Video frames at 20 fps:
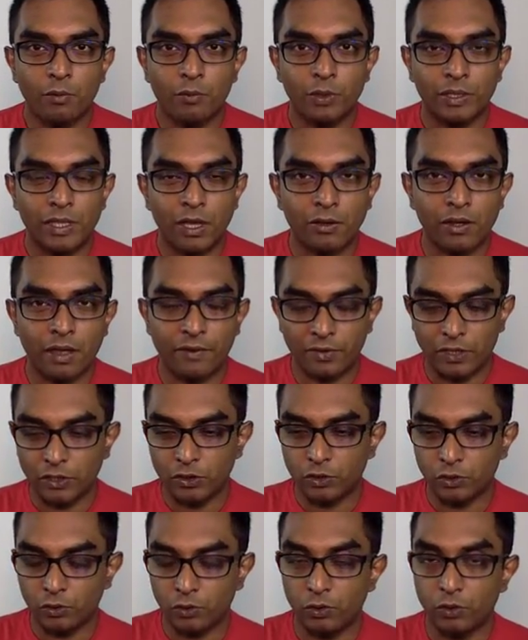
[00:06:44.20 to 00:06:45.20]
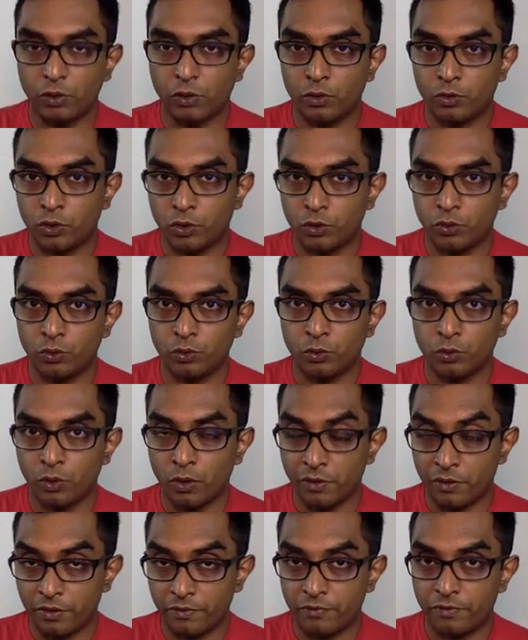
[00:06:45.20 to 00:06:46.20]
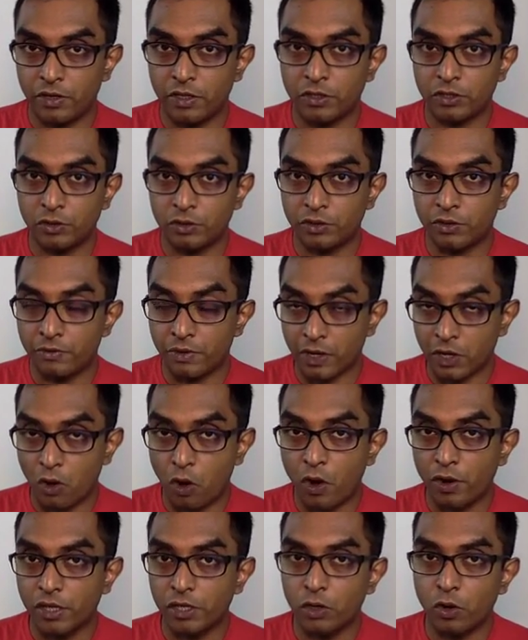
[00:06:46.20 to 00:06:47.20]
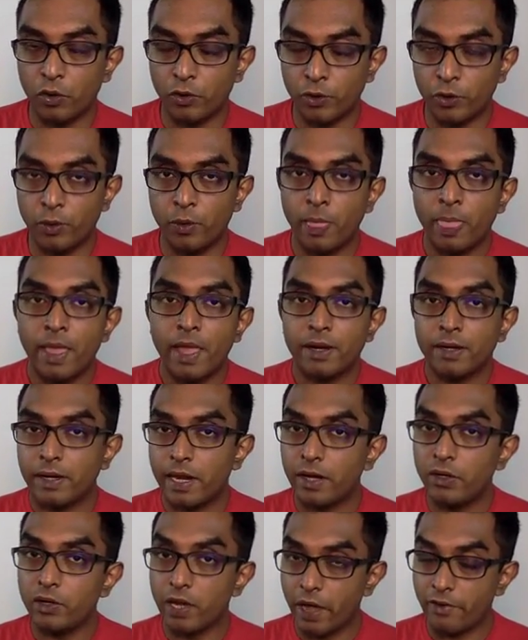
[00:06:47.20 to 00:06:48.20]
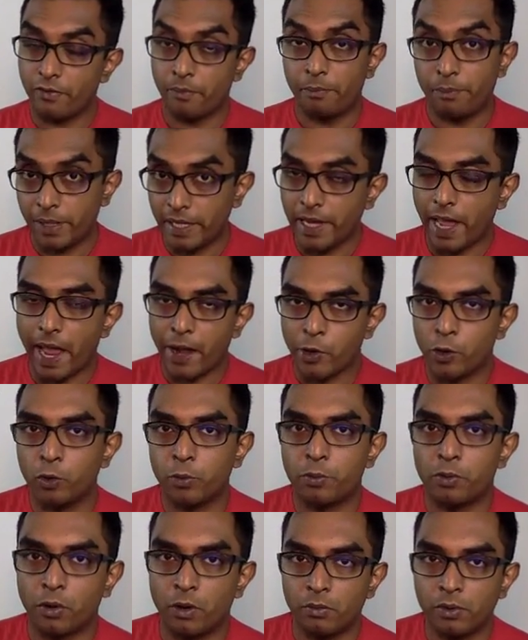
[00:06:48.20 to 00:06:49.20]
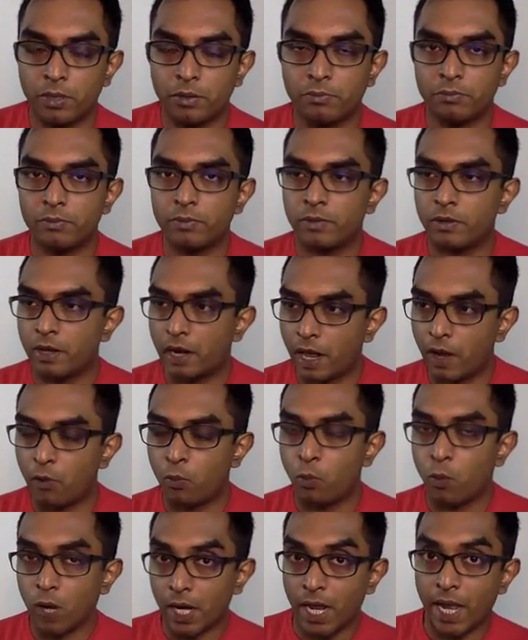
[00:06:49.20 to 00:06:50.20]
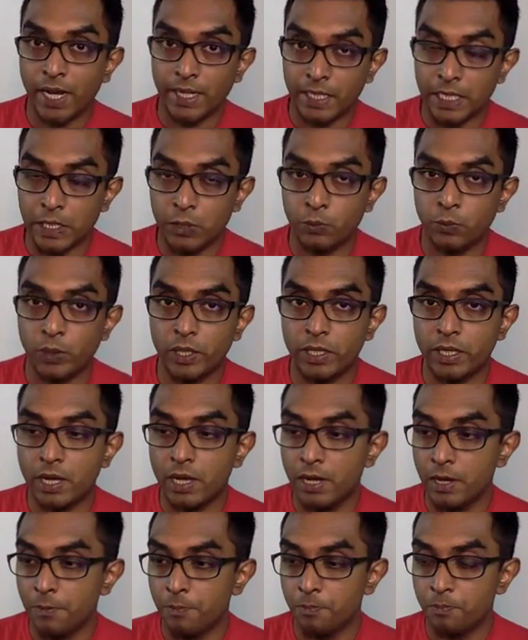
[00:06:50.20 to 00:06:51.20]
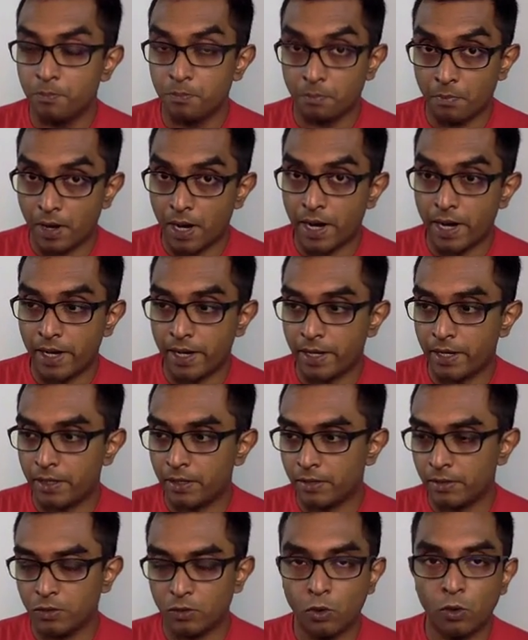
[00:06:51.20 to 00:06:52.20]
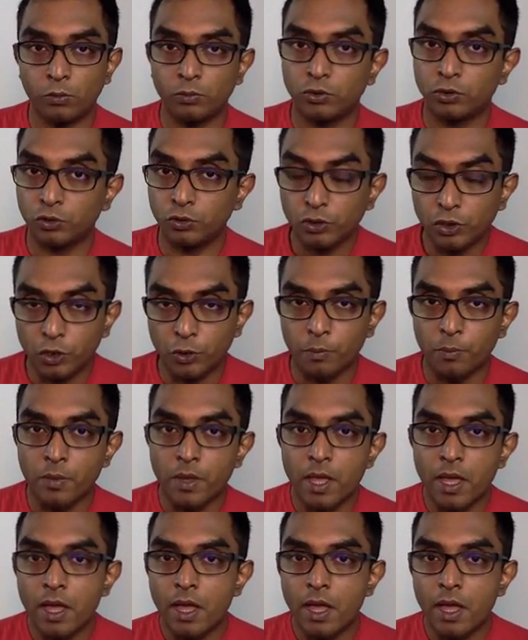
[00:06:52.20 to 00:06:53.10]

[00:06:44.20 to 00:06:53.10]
without having to refer to the recorded audio, then you have a big echo problem, like what I did with my home studio.